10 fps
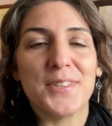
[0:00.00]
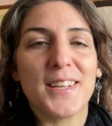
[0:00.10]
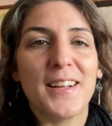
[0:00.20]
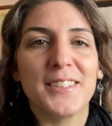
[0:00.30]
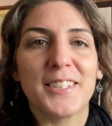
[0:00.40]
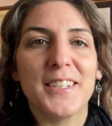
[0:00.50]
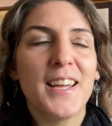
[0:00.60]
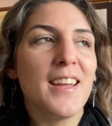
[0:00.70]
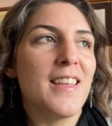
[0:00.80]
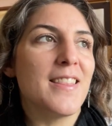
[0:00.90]
color
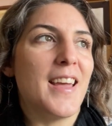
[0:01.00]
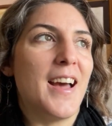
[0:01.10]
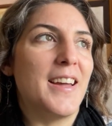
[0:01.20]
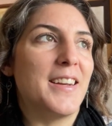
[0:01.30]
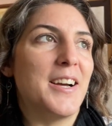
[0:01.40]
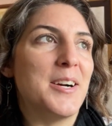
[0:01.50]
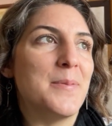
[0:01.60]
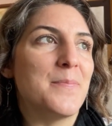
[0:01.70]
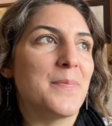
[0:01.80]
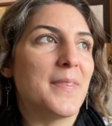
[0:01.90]
that
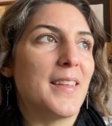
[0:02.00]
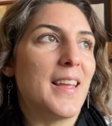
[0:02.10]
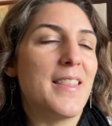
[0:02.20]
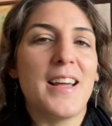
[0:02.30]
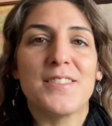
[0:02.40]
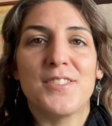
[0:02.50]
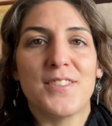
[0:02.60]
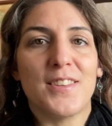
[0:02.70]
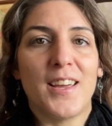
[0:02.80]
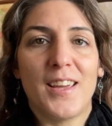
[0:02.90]
that's
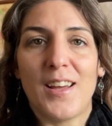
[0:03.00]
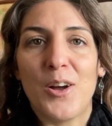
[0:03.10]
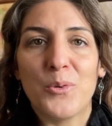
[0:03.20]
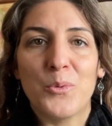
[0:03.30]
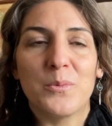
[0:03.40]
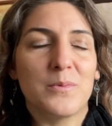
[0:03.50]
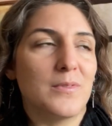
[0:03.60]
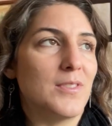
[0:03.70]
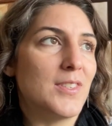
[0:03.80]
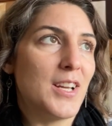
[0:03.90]
just like
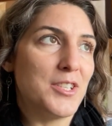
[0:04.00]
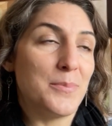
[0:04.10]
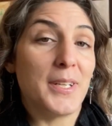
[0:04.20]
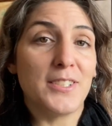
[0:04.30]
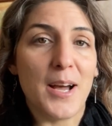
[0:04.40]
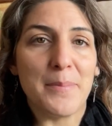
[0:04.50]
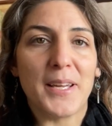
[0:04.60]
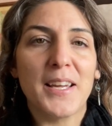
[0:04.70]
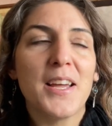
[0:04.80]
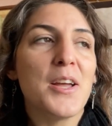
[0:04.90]
such a big
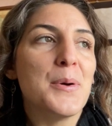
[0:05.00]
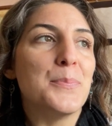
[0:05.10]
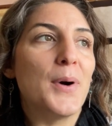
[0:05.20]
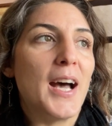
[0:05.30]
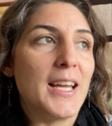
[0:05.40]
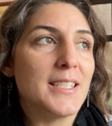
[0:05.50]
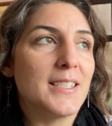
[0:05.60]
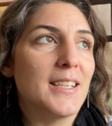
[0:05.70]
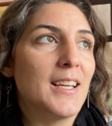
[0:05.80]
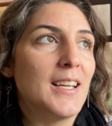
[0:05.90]
topic. But
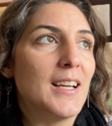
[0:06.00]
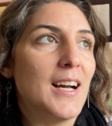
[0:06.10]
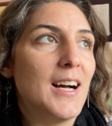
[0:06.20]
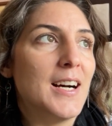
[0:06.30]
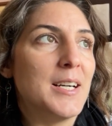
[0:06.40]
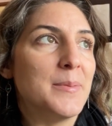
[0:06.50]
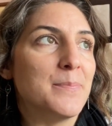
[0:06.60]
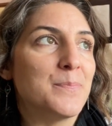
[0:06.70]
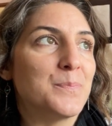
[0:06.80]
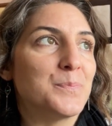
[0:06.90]

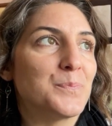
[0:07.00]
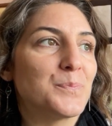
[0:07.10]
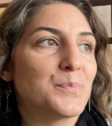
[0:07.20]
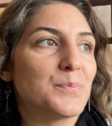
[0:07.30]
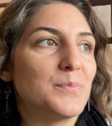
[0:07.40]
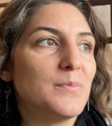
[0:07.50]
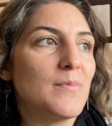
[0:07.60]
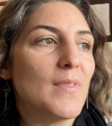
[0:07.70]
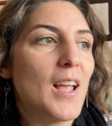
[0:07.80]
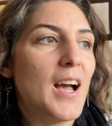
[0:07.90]

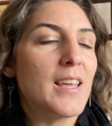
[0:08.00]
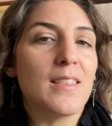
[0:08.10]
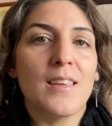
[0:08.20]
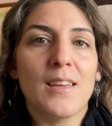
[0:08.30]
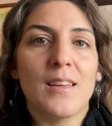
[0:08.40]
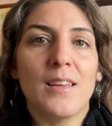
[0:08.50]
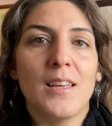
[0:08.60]
I think